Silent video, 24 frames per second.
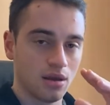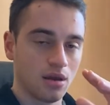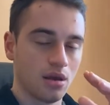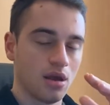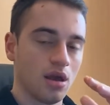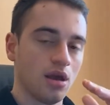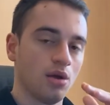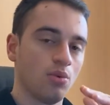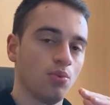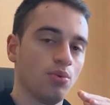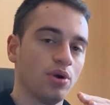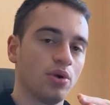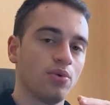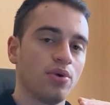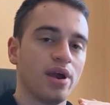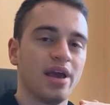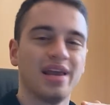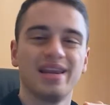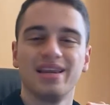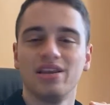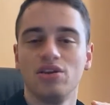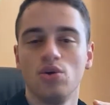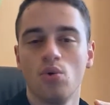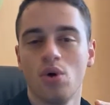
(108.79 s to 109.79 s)
and we
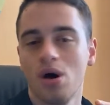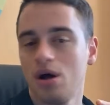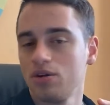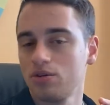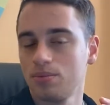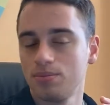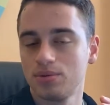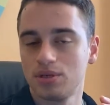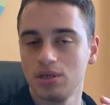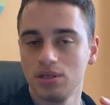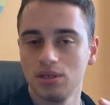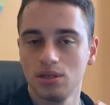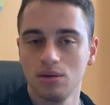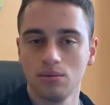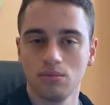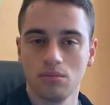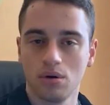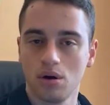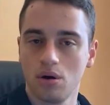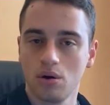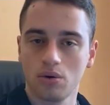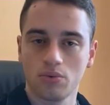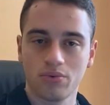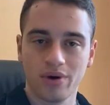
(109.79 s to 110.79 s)
create new ad groups in them. We're
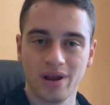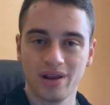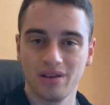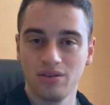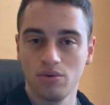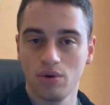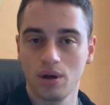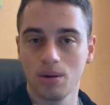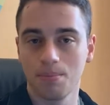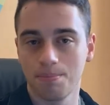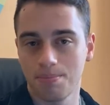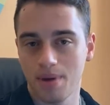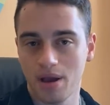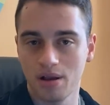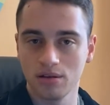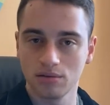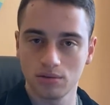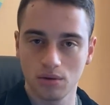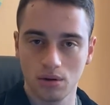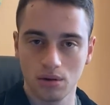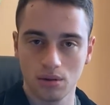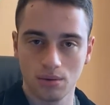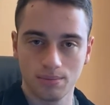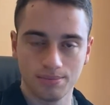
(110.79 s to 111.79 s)
not creating new campaigns on them.